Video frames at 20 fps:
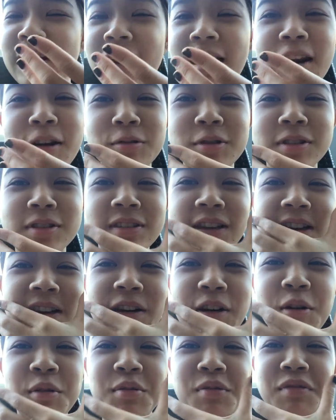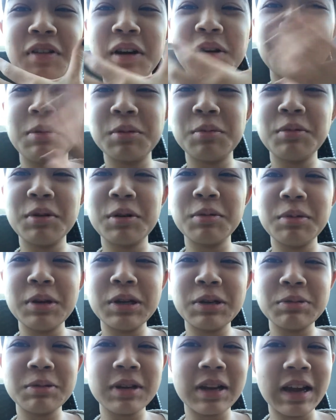And I was just like, oh fuck, what do we
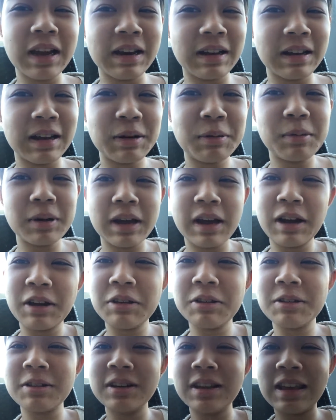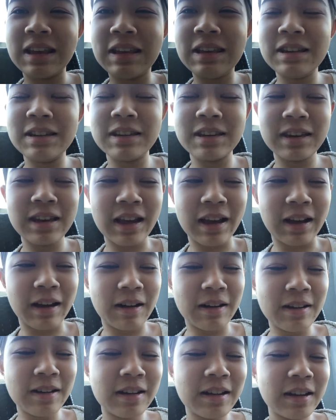do now? Like, how are you gonna eat
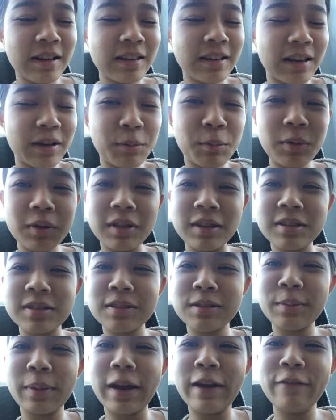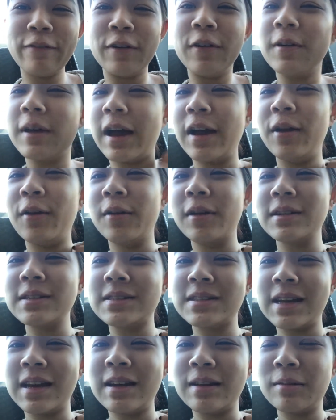now? Like, what, this is my fault. I don't
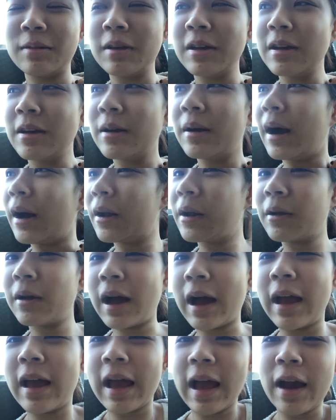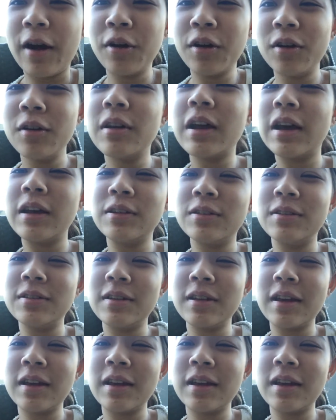understand. How could I